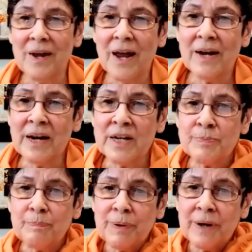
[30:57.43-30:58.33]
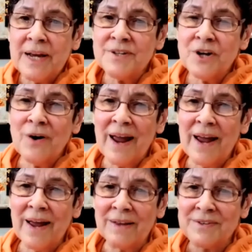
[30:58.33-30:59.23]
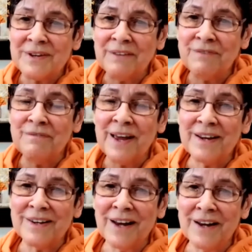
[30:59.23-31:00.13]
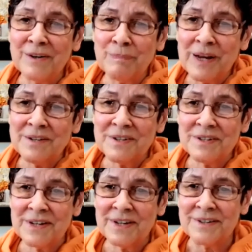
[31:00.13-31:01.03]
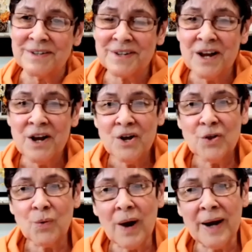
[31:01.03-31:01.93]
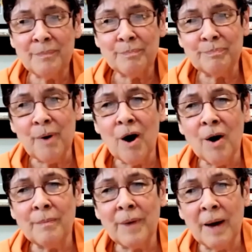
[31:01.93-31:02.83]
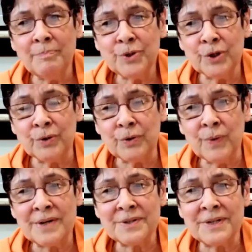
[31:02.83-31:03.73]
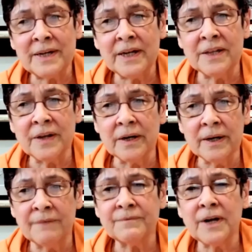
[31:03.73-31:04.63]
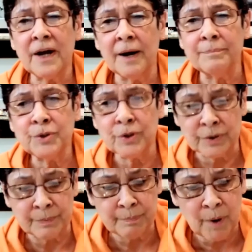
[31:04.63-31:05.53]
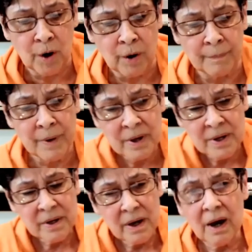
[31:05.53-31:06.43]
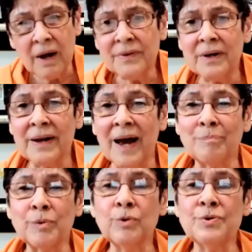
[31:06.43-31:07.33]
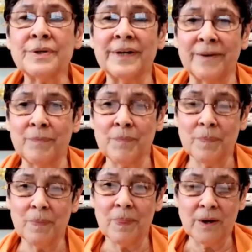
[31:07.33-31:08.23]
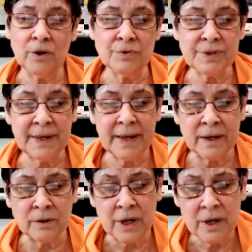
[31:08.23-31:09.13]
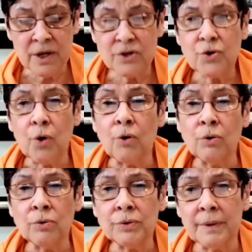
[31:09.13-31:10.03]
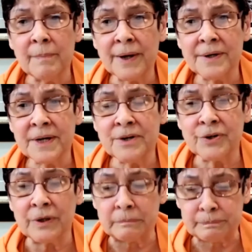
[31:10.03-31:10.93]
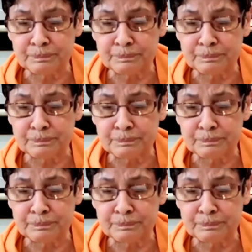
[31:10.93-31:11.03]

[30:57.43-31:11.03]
And let us place our hands like Vivekananda places his, the right palm upturned, resting in the left upturned palm, on the lap, loosely held, to hold the meditation.